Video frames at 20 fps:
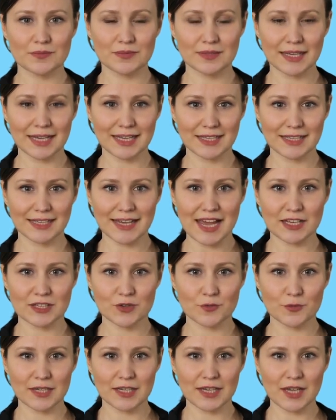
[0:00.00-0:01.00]
In the
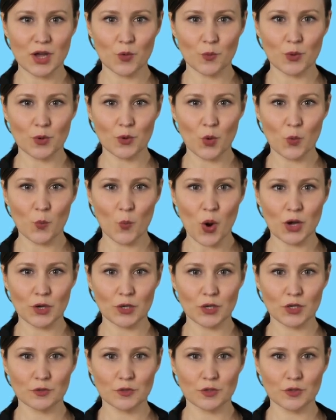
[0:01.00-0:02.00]
next video, we will
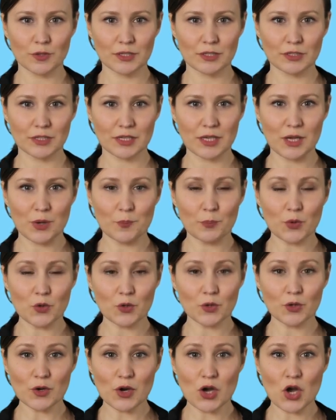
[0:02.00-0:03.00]
walk you through the dealer
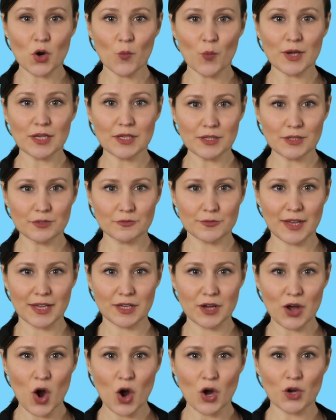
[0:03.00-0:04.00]
portal where you can
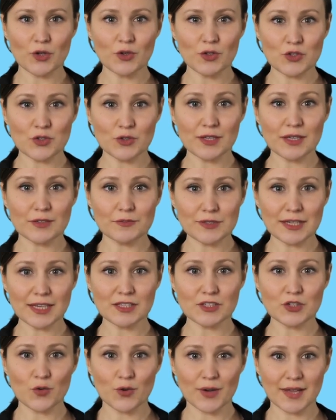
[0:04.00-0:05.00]
find all your
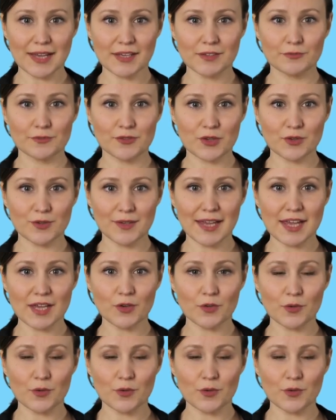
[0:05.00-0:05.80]
certificates created for your data